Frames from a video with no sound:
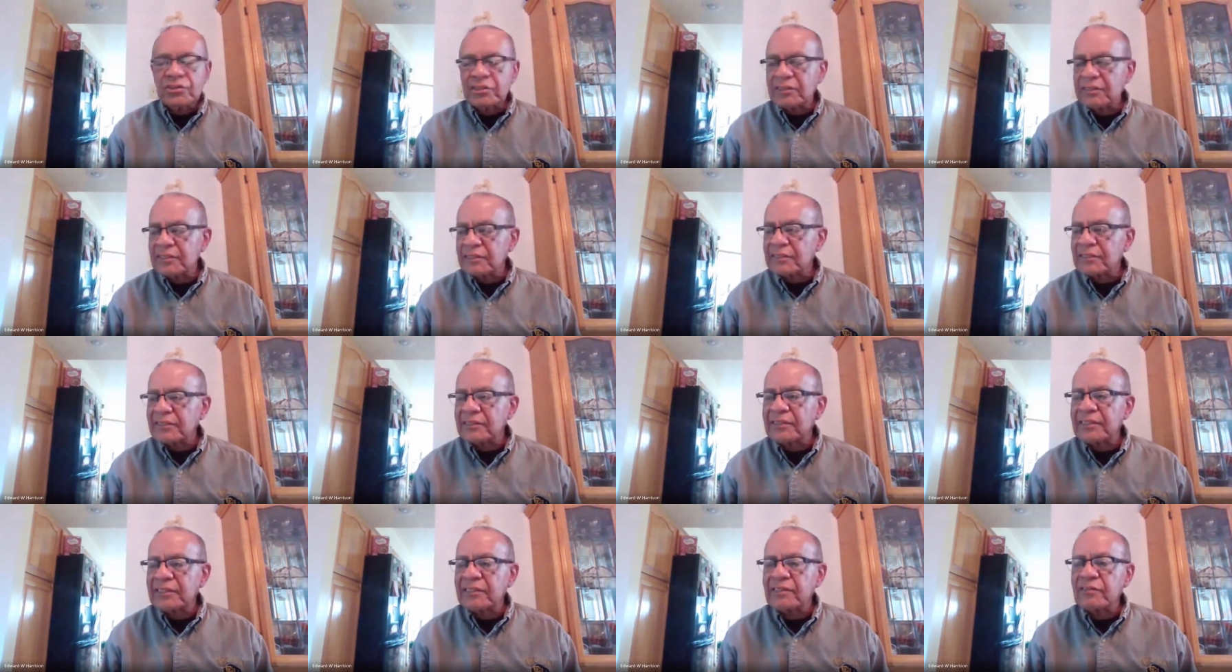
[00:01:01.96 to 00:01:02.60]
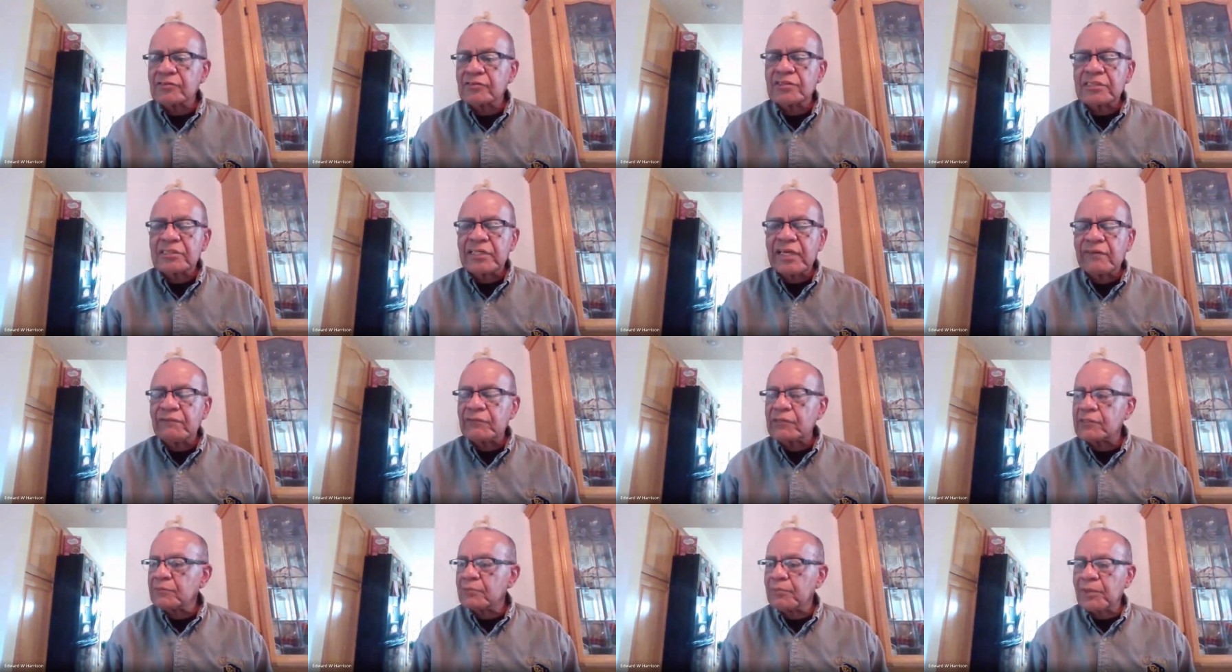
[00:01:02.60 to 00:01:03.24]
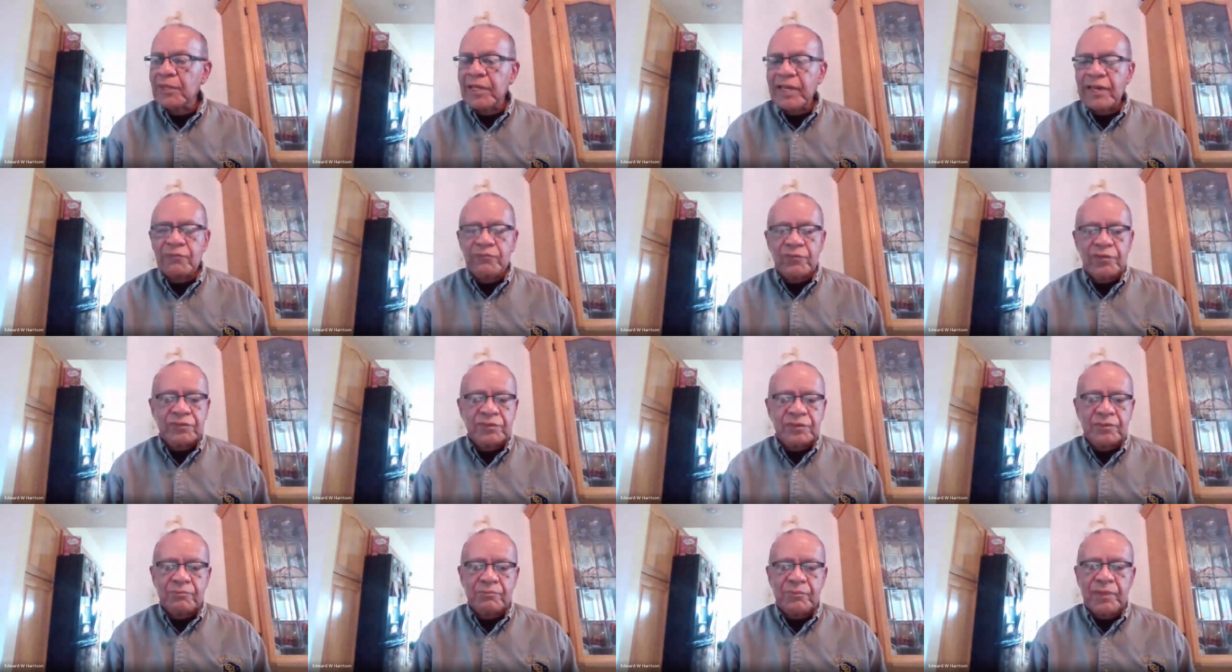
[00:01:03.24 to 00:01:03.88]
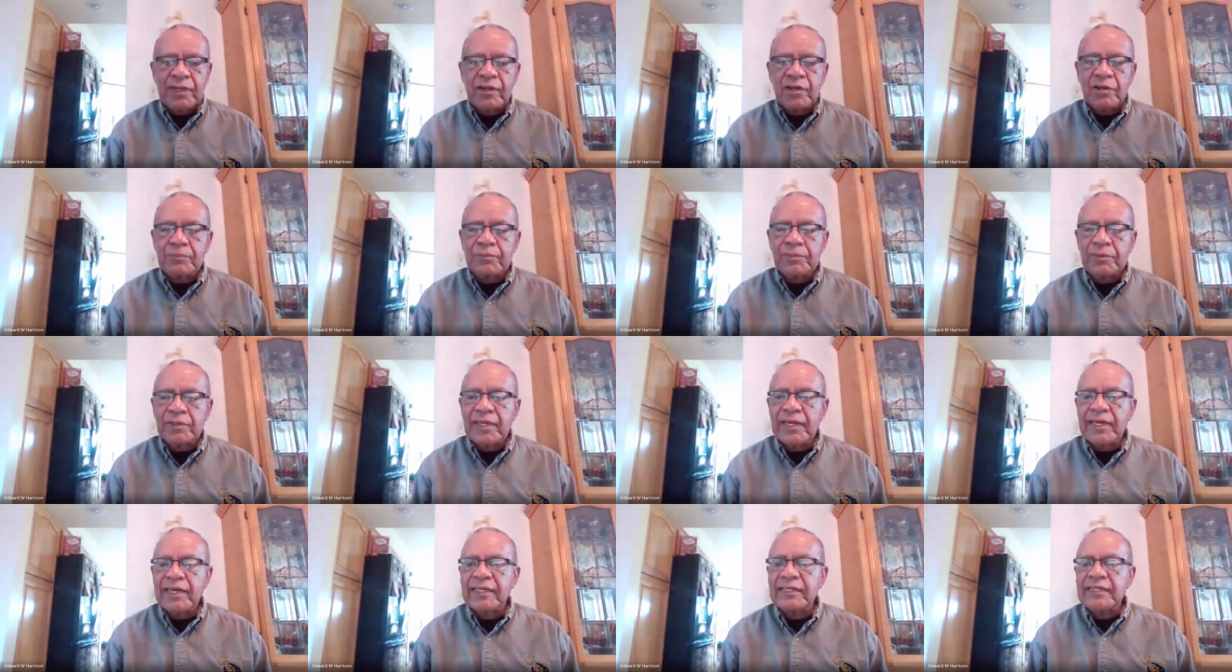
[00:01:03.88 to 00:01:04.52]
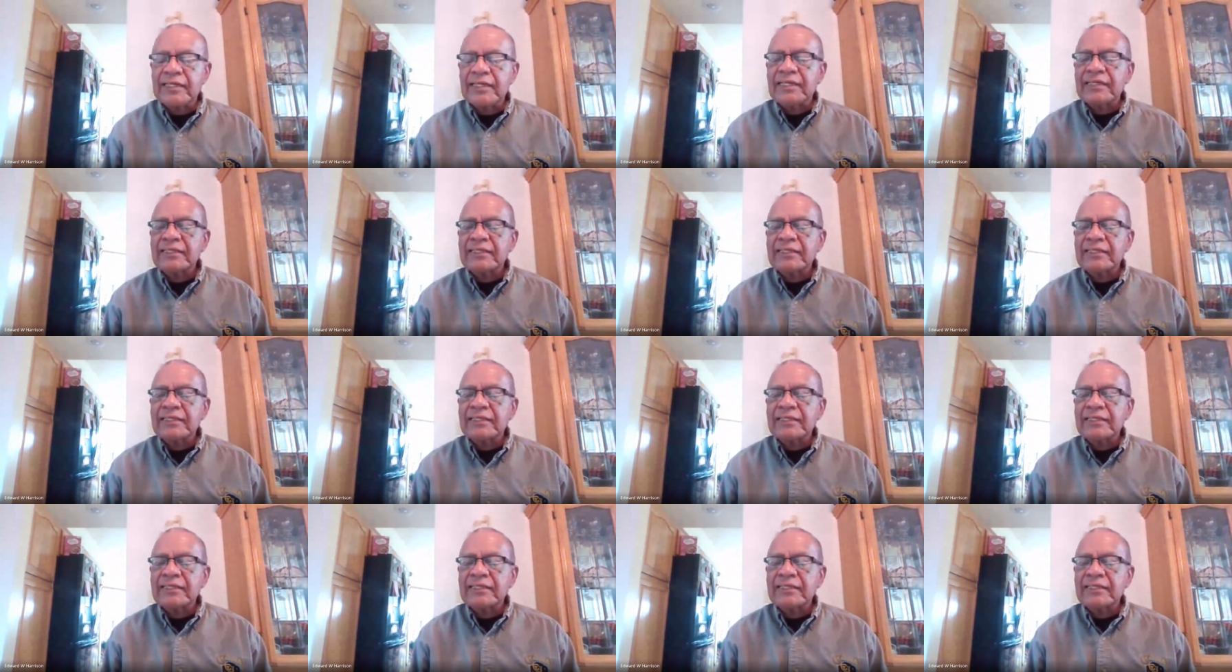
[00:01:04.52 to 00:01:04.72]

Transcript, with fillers: is the dental savings plan with the AmeriPlan.